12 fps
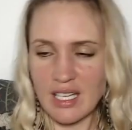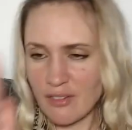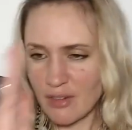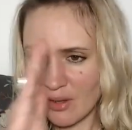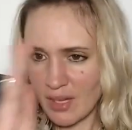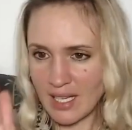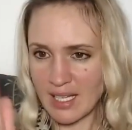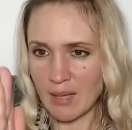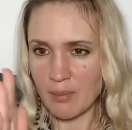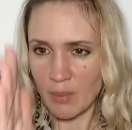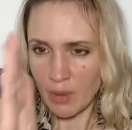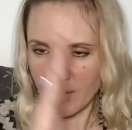even though they
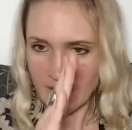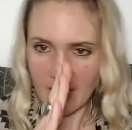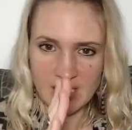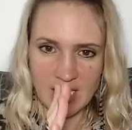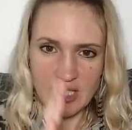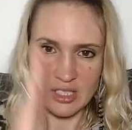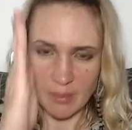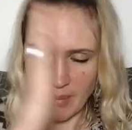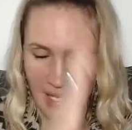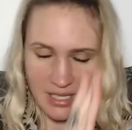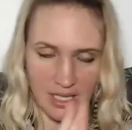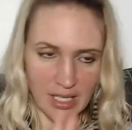keep moving their attention
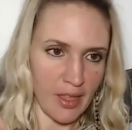back to